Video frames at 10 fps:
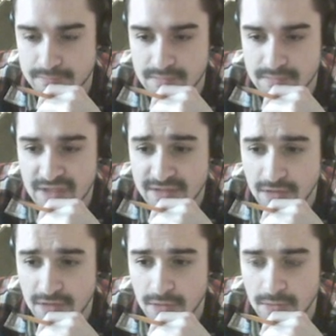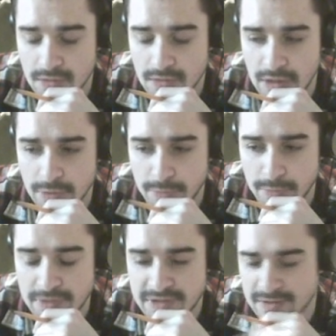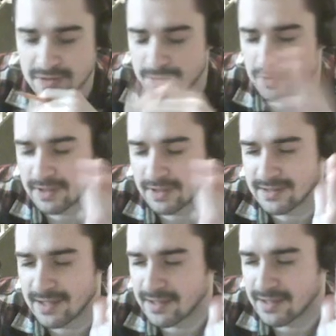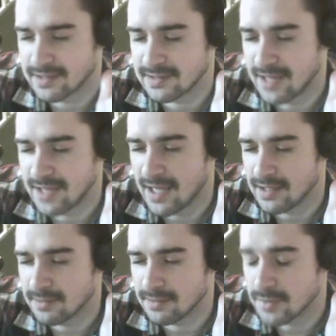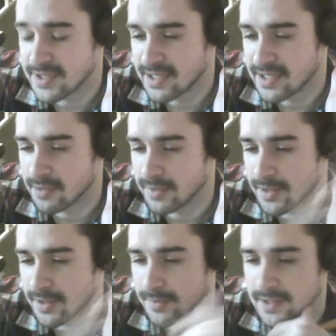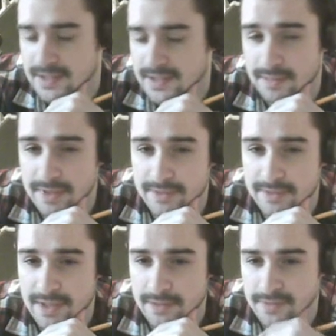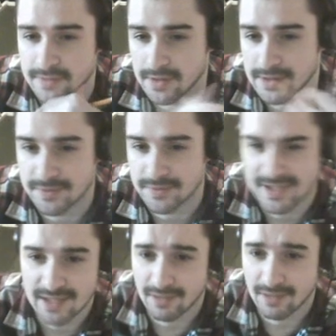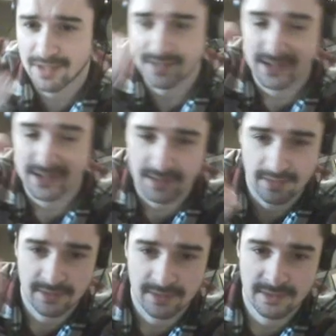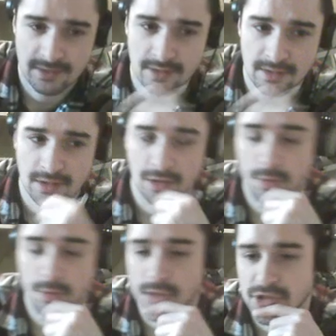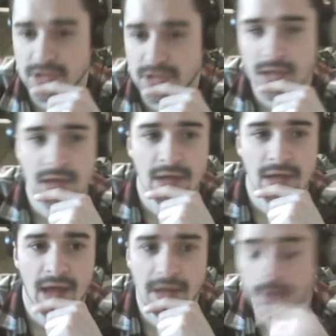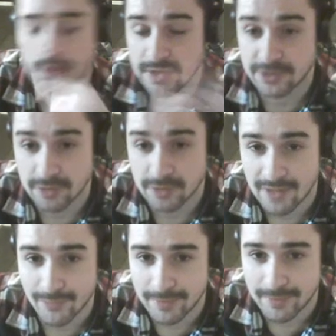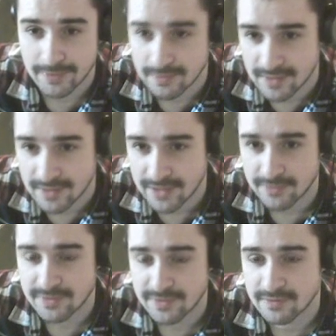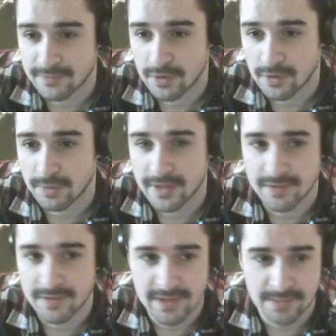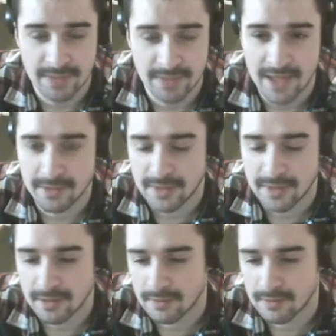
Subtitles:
So a good portion, there's about like, I think it's 10% of the player base that plays random. So as I was saying, right, that's like a low margin. I already do have a build that I use for all players, right, because I'm platinum now.